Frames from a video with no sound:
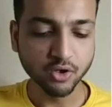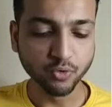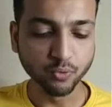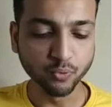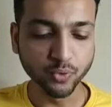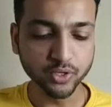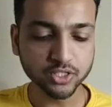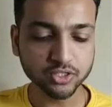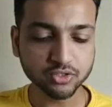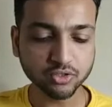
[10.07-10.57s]

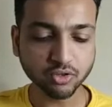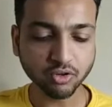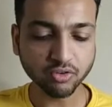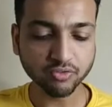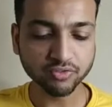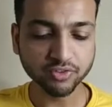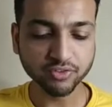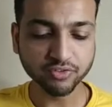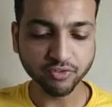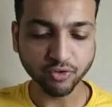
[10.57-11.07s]
Which
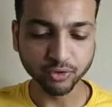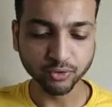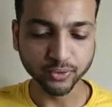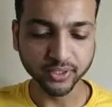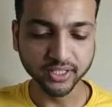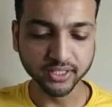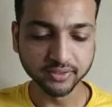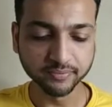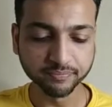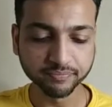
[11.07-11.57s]
of the
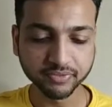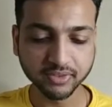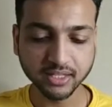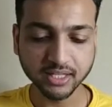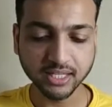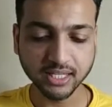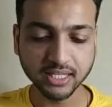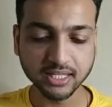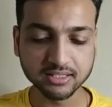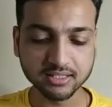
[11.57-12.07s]
following
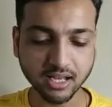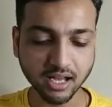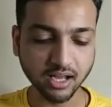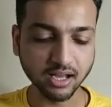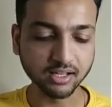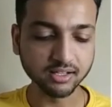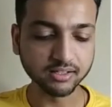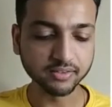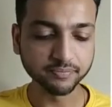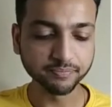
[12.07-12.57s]
is
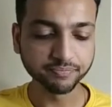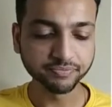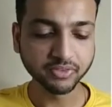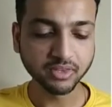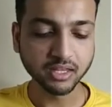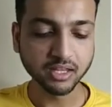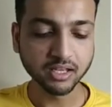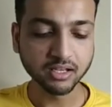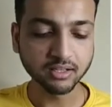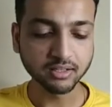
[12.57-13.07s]
our
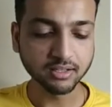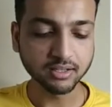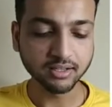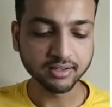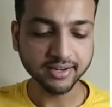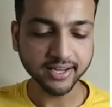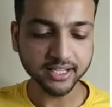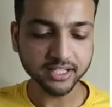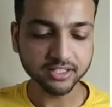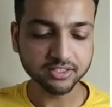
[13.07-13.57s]

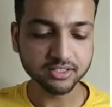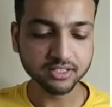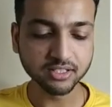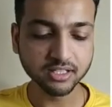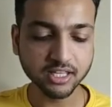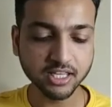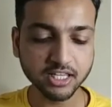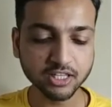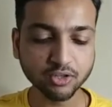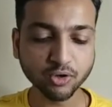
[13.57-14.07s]
correct
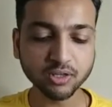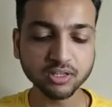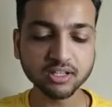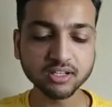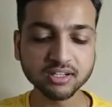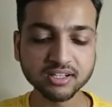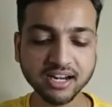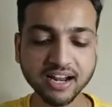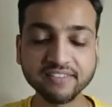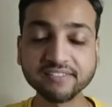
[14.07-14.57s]
in-order
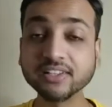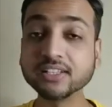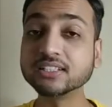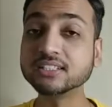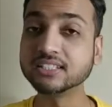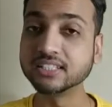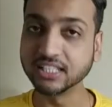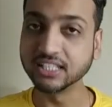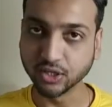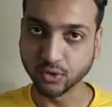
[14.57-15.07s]
travel
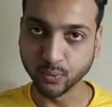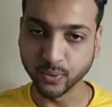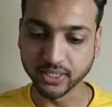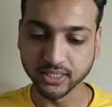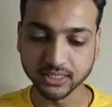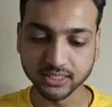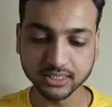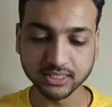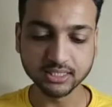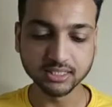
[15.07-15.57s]

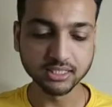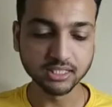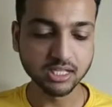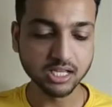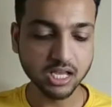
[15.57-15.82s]
sequence